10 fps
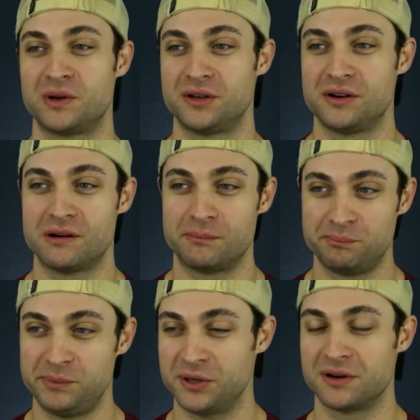whether you're a
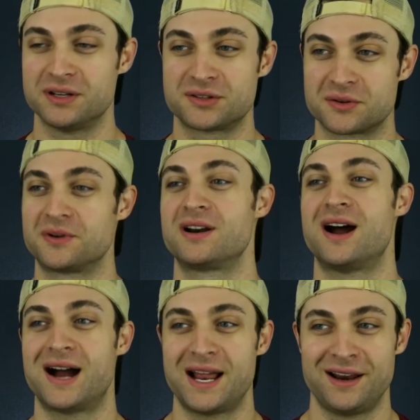purist or
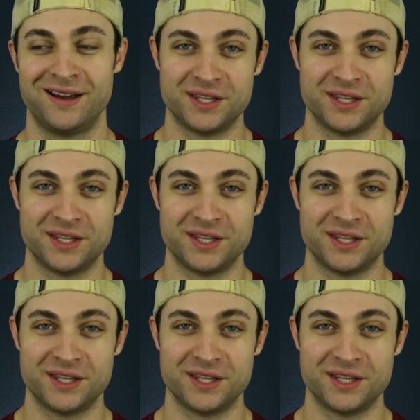not.